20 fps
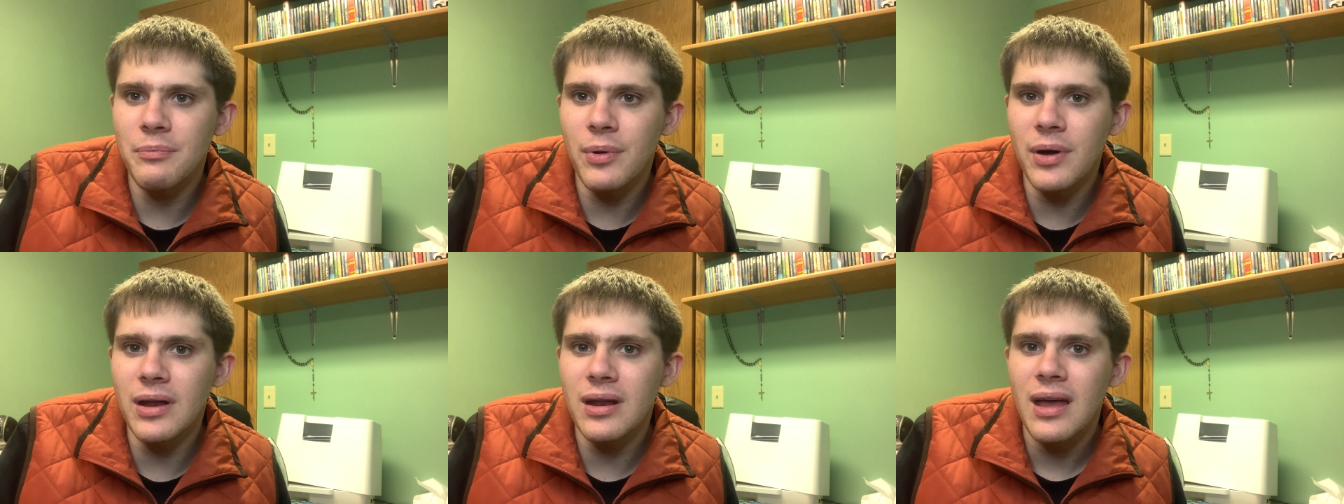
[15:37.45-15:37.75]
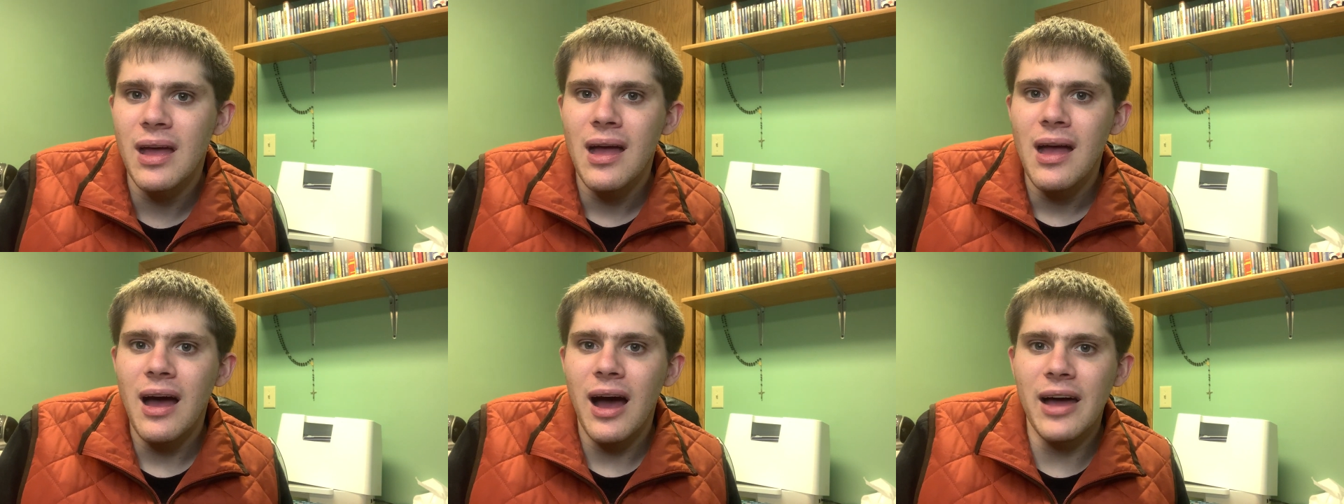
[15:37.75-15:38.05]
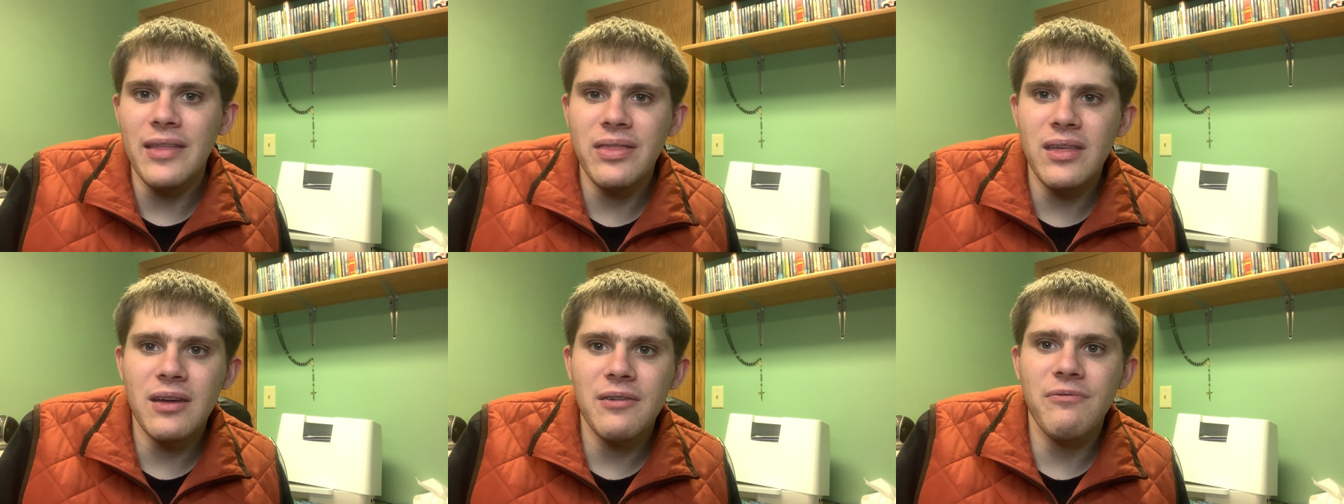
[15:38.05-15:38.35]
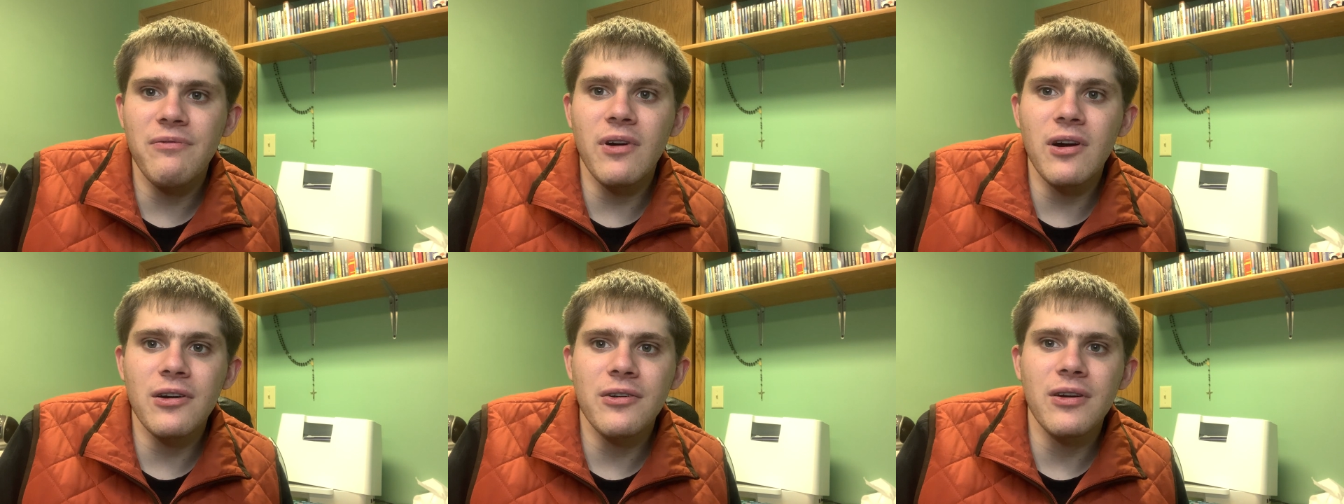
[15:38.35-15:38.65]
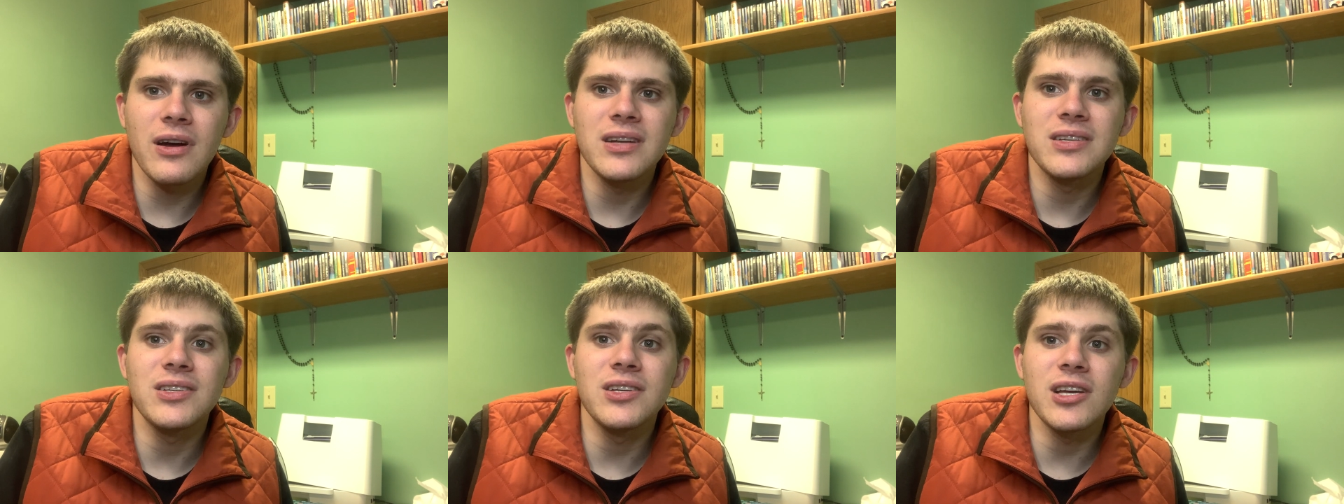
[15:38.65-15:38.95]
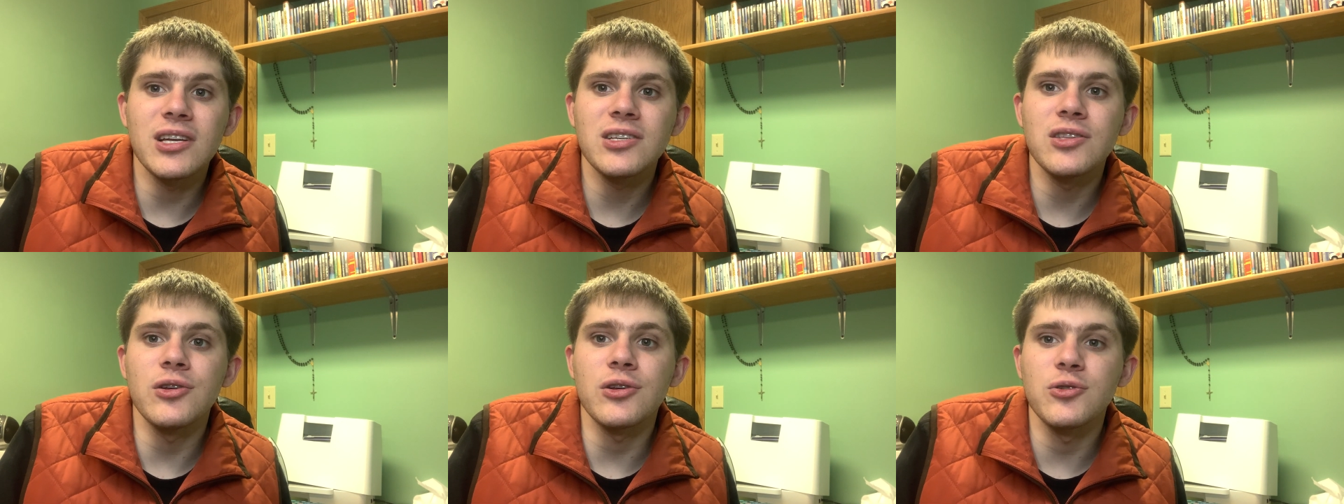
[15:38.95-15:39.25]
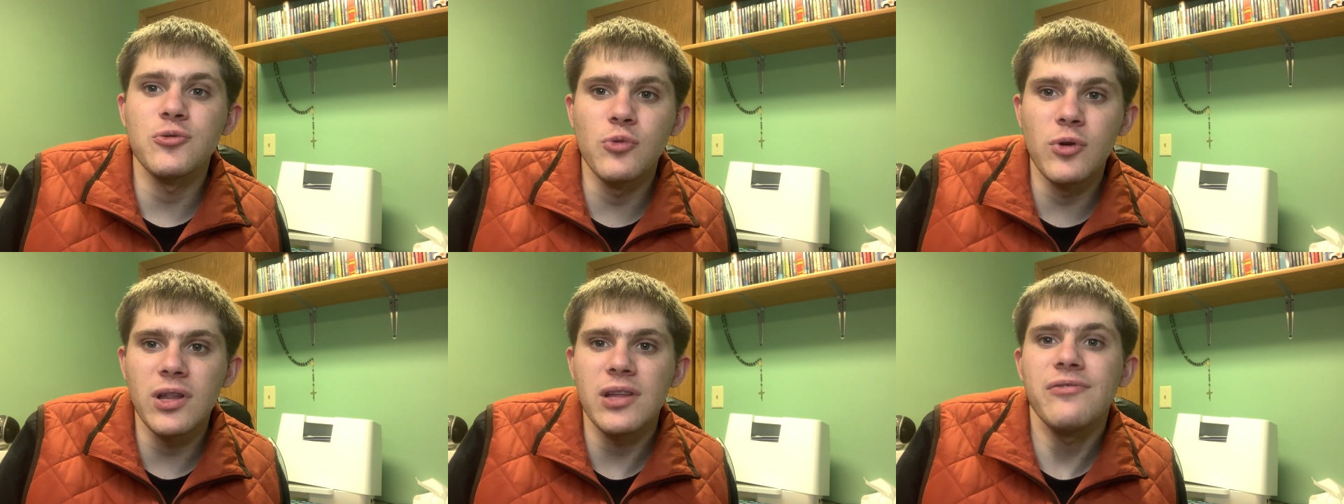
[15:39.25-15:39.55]
but I think Far Cry 6 looks
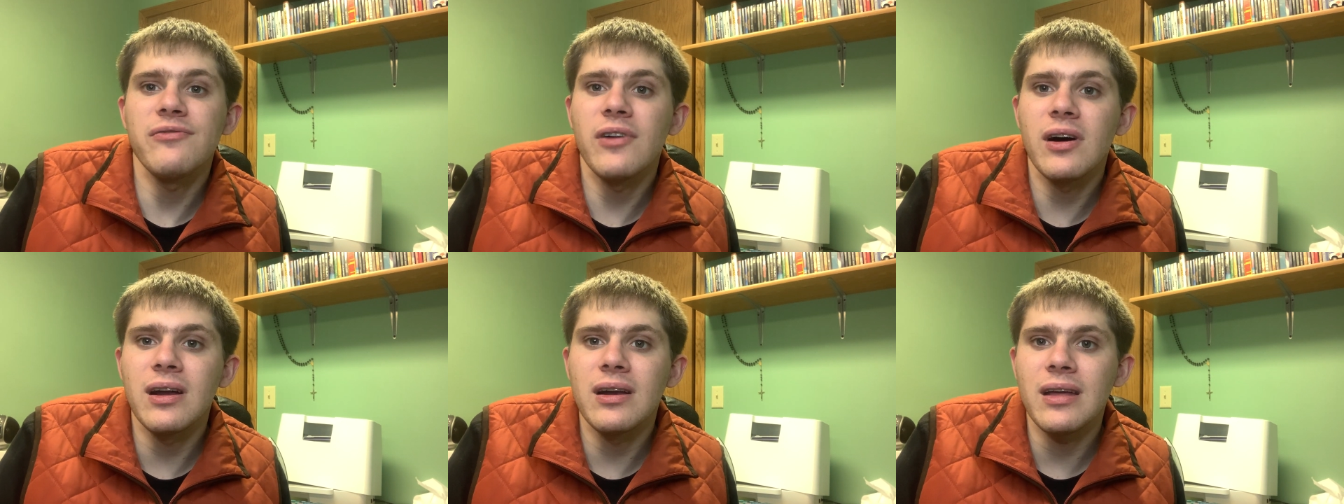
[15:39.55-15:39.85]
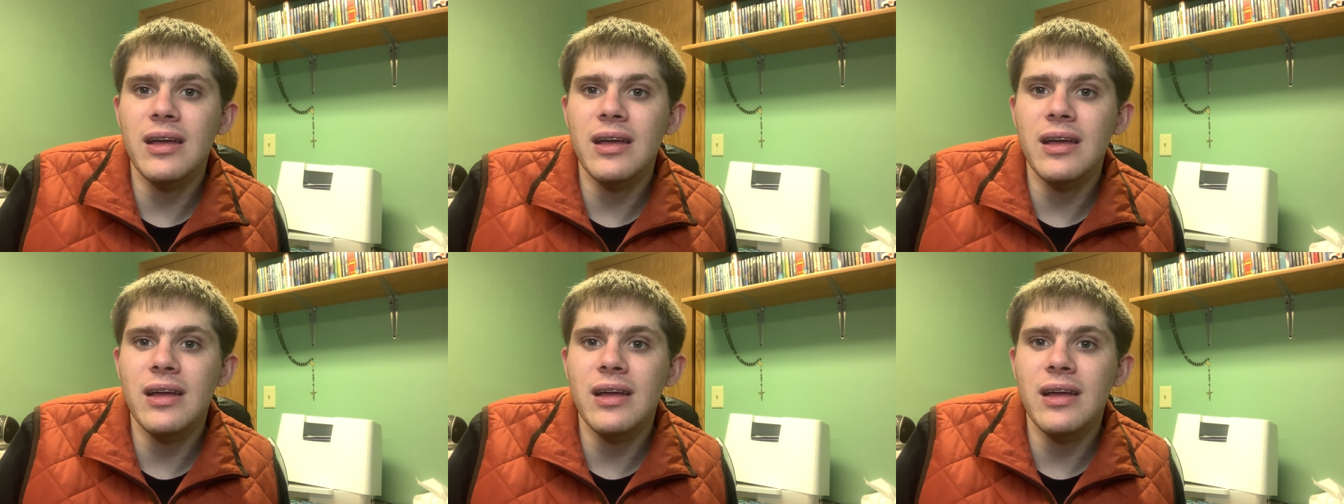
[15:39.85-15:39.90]
really fun.